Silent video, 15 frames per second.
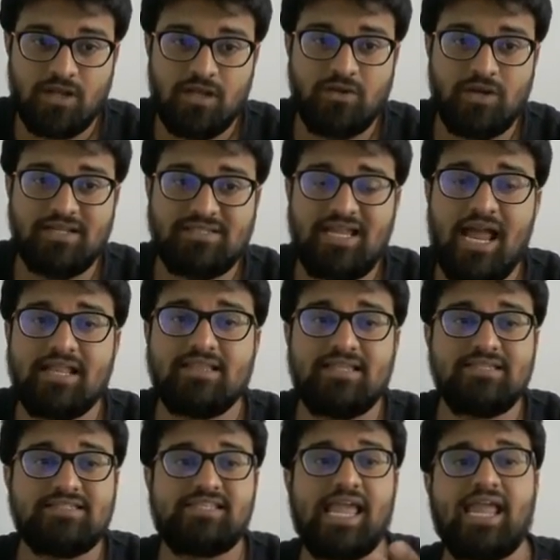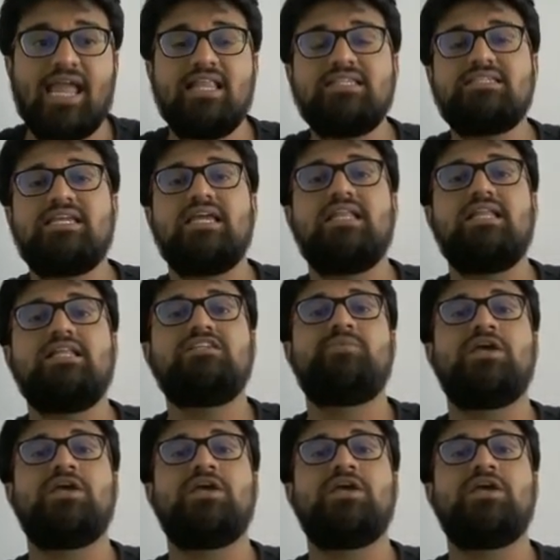You understand? This second skill is